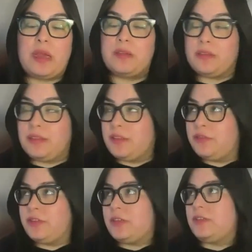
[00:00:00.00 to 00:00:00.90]
I
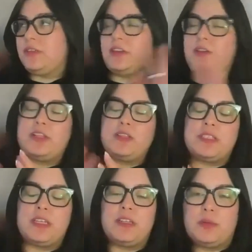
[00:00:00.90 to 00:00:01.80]
live, close
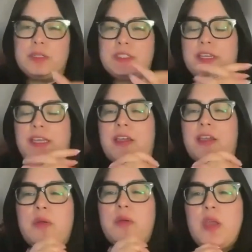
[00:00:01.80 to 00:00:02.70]
to Englewood, so I
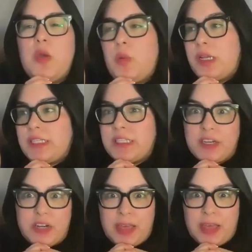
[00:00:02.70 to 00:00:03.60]
can't wait to
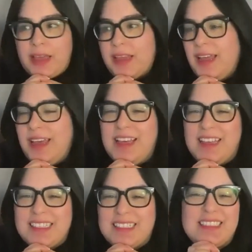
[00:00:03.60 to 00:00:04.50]
hear
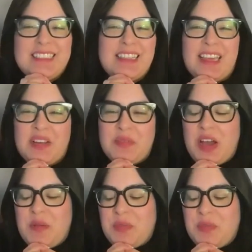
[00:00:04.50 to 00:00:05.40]
that, to see that
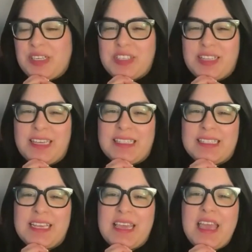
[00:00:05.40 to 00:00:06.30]
operationalized.